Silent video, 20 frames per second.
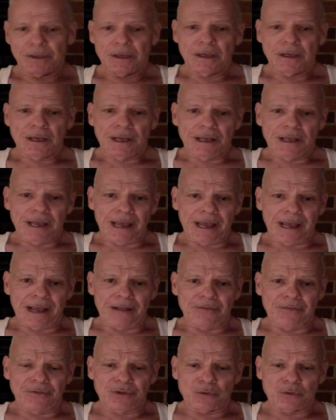
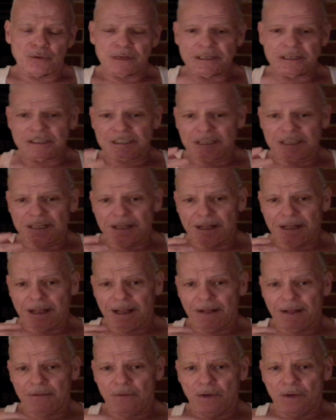And the reason
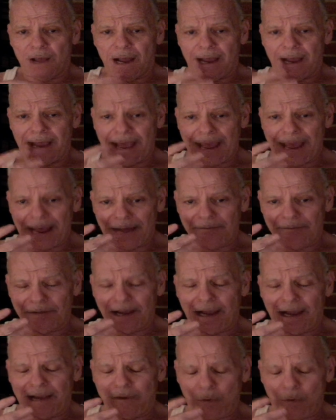I